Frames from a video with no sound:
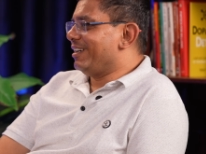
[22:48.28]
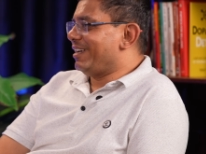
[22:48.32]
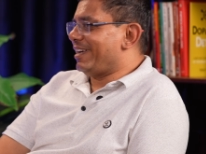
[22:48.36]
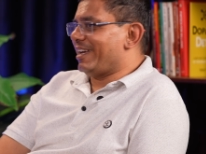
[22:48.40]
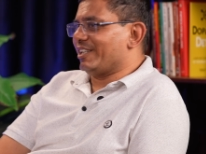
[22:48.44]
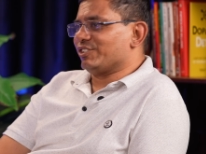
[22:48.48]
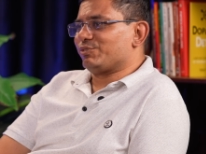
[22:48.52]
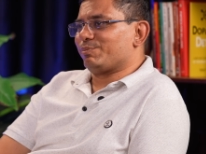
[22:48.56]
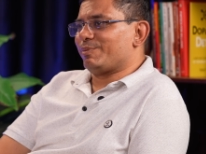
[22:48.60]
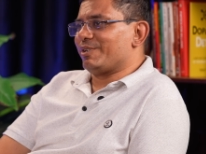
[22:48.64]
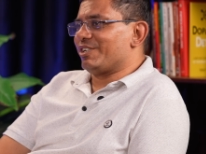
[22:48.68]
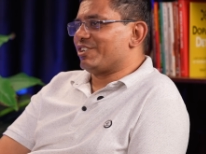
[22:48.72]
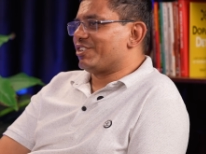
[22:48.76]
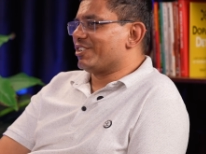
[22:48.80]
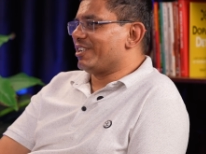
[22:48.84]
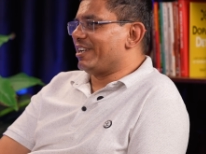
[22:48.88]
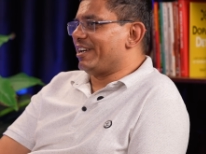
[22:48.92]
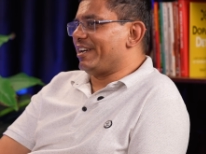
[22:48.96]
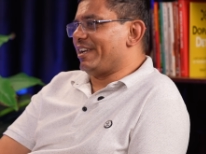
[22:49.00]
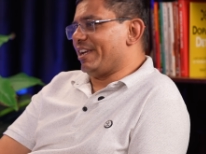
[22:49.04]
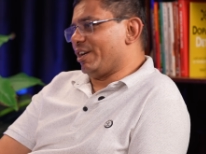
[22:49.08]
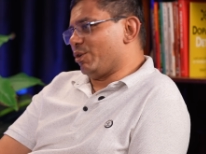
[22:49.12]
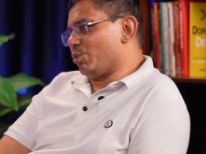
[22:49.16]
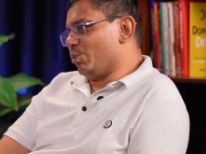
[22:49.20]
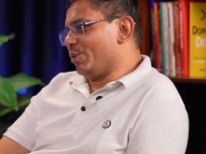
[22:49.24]
especially
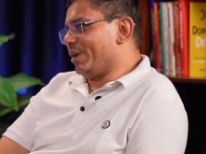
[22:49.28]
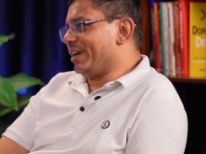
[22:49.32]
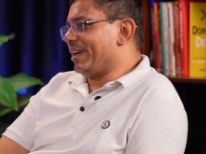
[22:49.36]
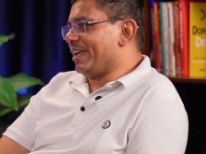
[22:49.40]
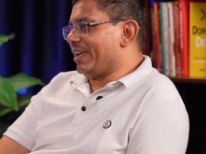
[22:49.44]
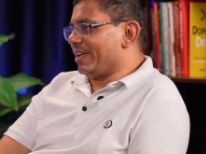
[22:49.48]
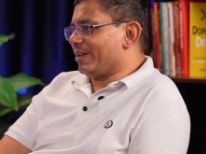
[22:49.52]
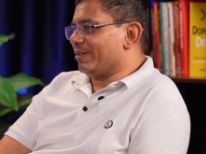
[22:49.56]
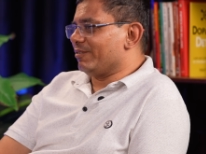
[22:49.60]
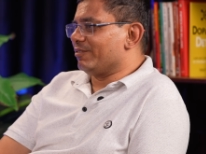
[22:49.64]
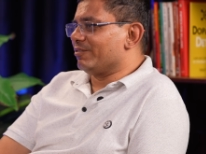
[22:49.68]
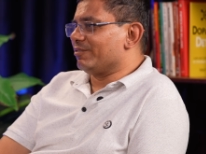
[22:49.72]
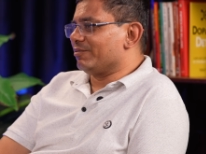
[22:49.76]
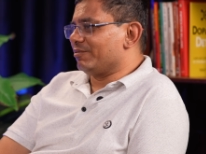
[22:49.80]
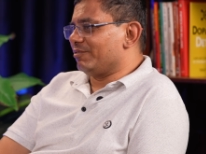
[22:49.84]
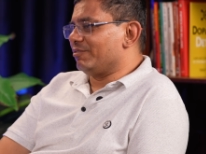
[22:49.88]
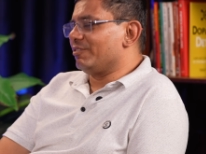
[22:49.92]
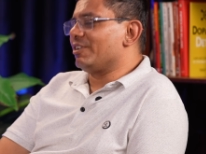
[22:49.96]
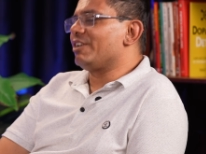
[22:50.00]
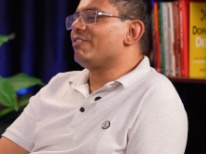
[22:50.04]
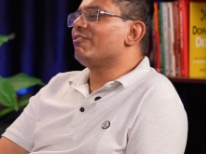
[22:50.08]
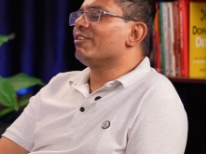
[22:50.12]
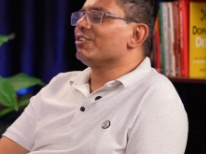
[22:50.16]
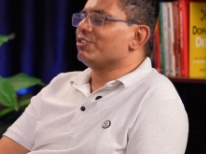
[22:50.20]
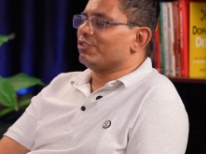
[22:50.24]
in equity.
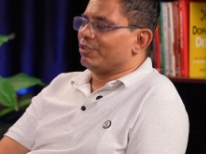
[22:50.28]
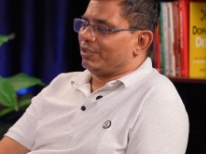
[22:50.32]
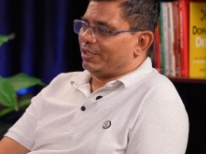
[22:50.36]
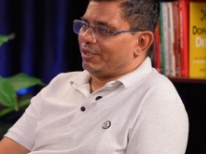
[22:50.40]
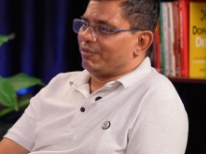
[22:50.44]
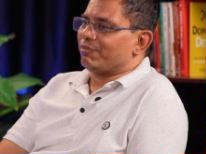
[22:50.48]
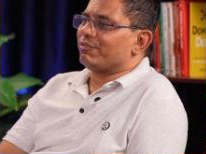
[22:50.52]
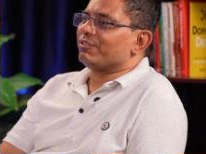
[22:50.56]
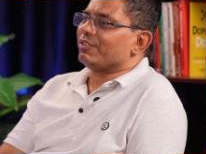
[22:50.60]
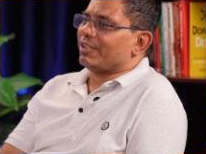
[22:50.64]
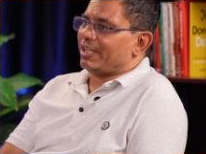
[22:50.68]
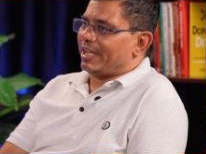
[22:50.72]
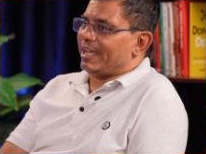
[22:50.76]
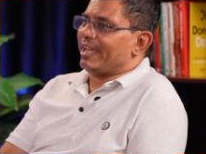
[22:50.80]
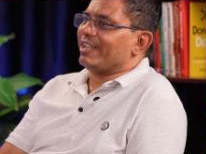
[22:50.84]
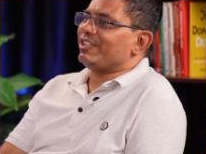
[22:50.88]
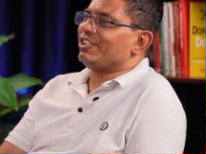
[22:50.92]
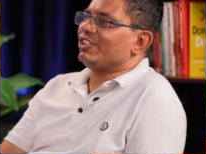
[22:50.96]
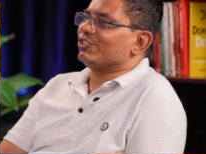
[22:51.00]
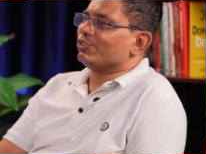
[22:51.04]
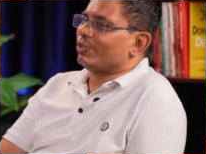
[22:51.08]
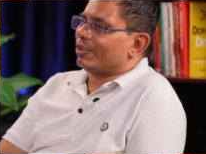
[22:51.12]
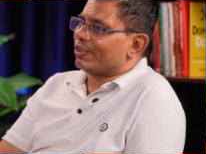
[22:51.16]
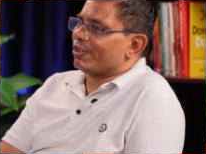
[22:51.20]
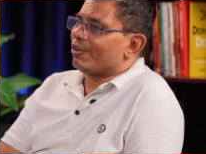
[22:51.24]
Even though if age
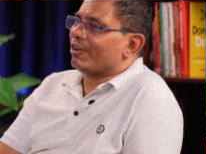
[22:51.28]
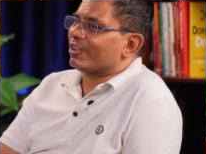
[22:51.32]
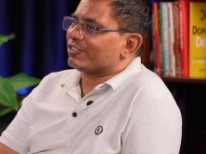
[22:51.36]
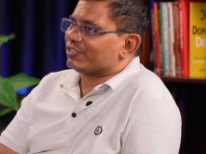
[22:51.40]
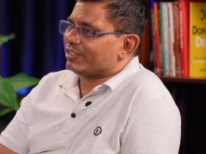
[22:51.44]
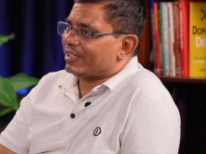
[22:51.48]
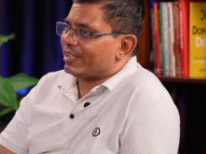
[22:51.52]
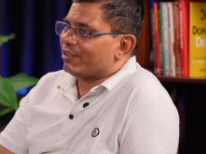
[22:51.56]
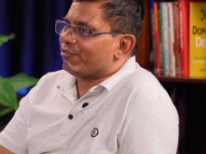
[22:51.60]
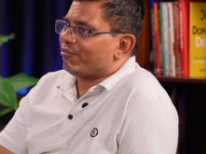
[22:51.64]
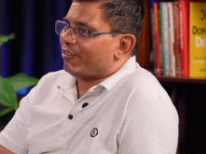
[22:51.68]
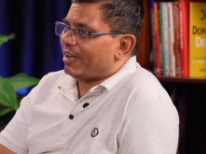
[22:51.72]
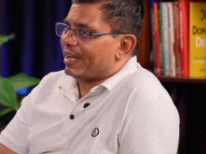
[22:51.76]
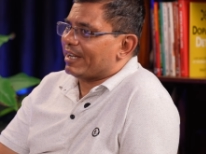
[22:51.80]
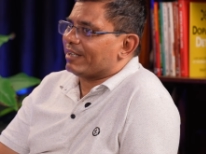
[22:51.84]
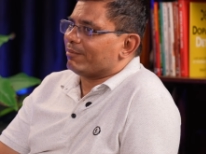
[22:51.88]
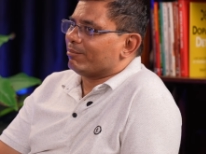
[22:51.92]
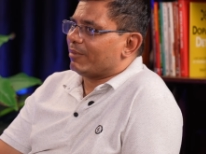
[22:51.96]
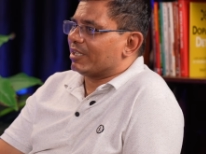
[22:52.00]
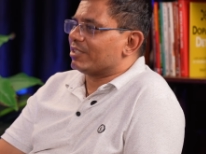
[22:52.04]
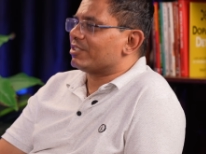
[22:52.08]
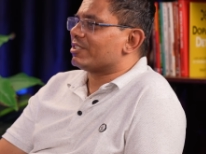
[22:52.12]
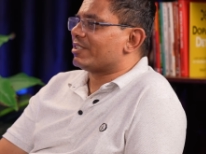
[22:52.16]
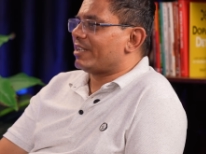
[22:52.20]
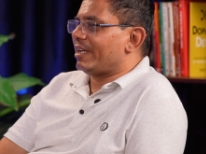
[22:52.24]
is on your side, fine,
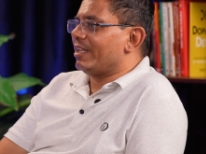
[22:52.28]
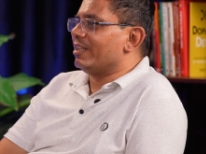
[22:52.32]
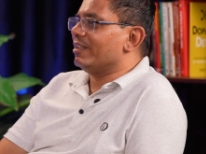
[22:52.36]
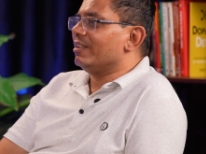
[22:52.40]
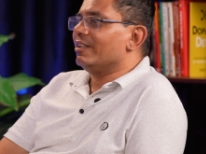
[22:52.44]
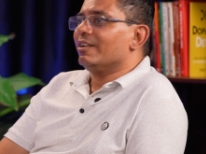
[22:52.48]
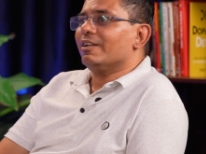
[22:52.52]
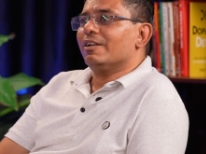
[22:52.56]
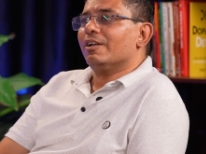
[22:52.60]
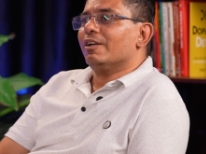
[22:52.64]
but still